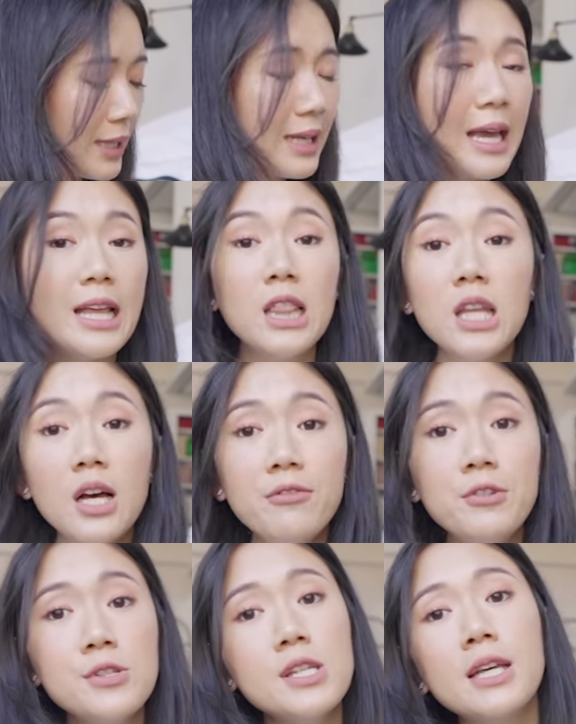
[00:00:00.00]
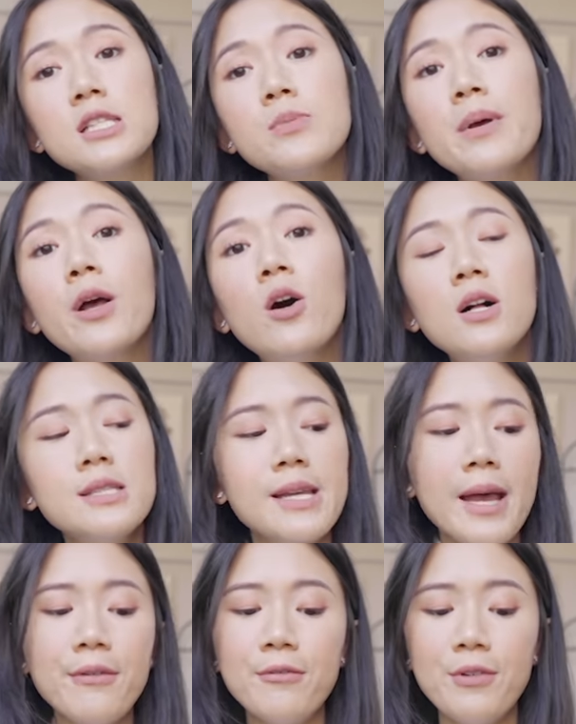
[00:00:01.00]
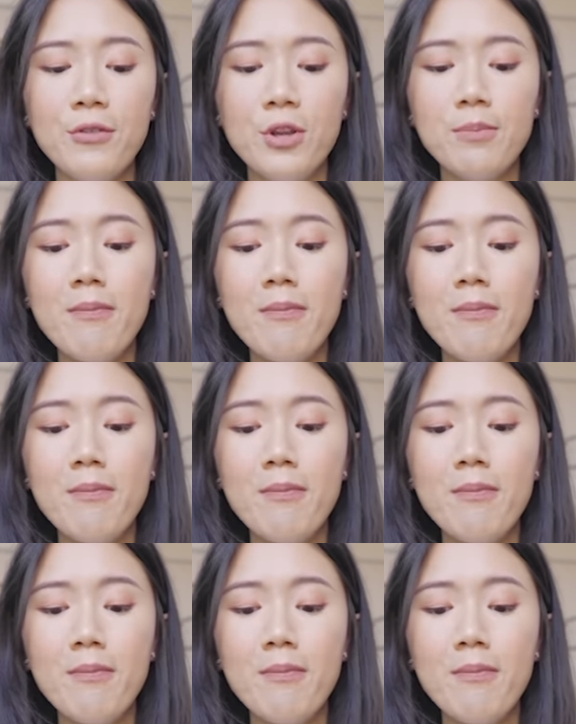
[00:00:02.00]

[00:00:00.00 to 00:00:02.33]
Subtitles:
that I love using, it's my all-time favorite